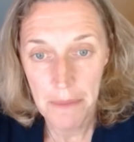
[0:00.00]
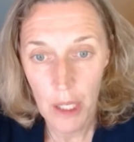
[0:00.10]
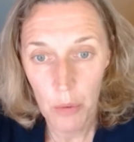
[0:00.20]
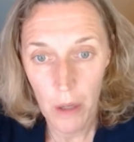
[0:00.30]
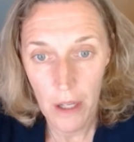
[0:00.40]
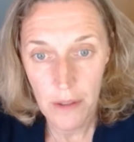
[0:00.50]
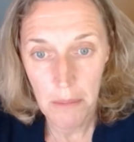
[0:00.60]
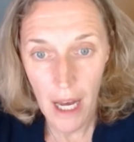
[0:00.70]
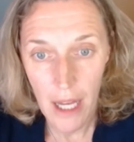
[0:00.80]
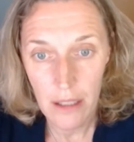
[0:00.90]
Was a
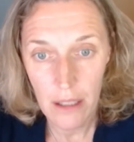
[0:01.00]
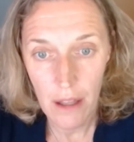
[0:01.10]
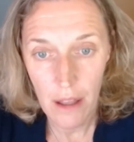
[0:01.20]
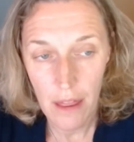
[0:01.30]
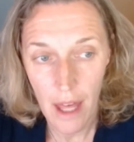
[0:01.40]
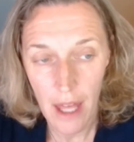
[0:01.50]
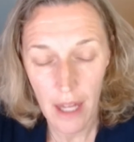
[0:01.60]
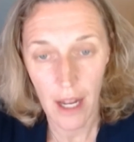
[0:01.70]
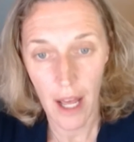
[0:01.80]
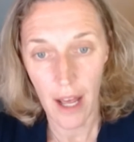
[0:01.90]
model
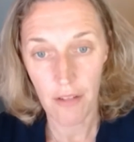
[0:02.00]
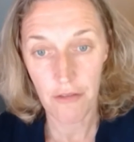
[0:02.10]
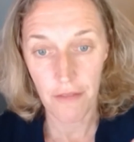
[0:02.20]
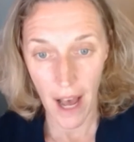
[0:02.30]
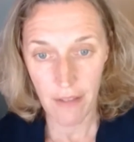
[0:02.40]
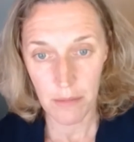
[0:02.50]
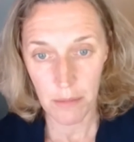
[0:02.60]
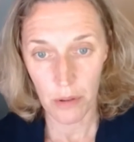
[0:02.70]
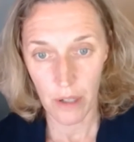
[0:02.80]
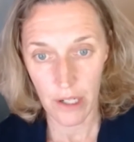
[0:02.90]
that 5
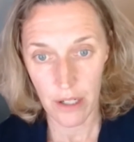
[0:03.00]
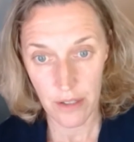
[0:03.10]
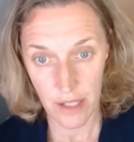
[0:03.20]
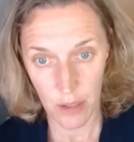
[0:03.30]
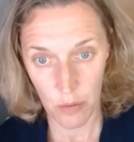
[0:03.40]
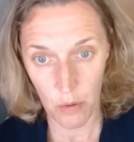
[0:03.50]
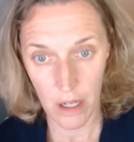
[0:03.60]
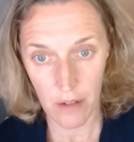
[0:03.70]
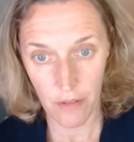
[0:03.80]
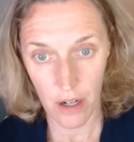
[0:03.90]
employers in
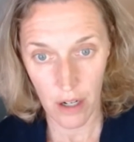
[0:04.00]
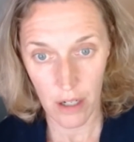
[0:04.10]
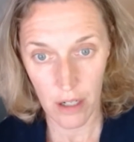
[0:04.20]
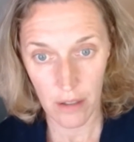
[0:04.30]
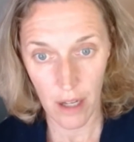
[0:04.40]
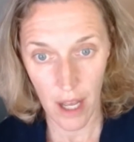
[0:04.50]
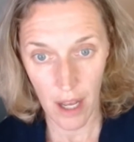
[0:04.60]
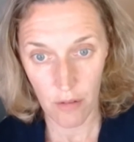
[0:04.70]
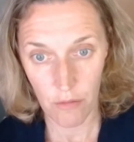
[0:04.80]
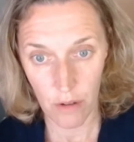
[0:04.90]
one of our
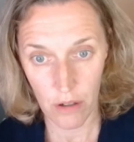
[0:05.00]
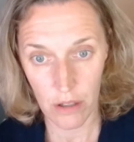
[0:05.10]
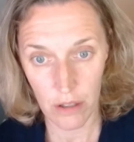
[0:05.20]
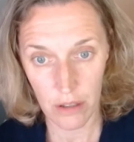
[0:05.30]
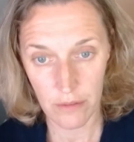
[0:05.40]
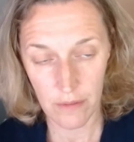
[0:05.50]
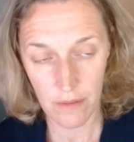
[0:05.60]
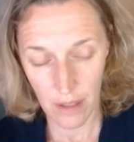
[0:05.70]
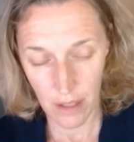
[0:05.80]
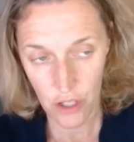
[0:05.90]
rural
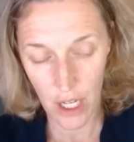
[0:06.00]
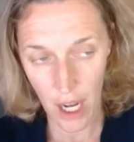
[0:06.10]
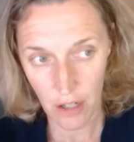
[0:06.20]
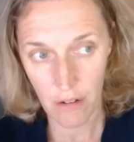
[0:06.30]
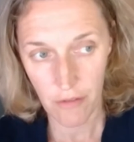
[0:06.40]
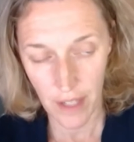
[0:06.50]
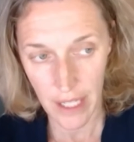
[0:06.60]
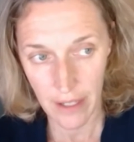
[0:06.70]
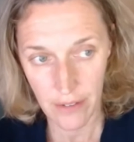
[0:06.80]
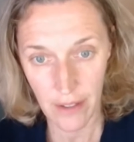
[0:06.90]

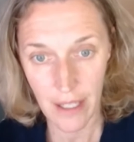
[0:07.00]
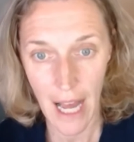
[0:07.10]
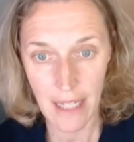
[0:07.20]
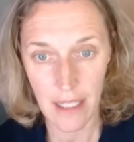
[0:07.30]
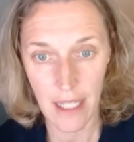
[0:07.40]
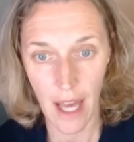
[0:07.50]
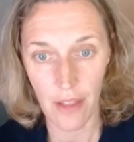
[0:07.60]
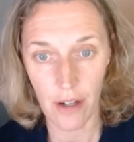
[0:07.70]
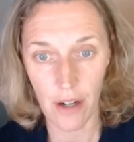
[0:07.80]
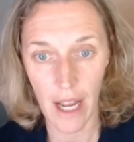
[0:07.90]
geographies got
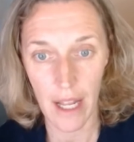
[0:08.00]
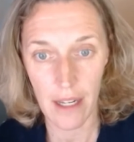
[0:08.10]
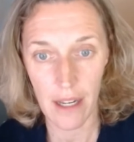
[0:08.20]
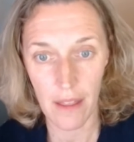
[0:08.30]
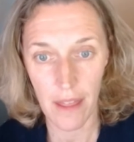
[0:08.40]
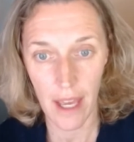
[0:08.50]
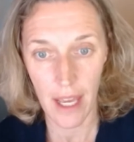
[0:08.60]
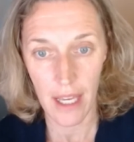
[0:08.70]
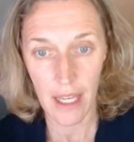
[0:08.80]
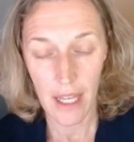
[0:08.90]
together, and they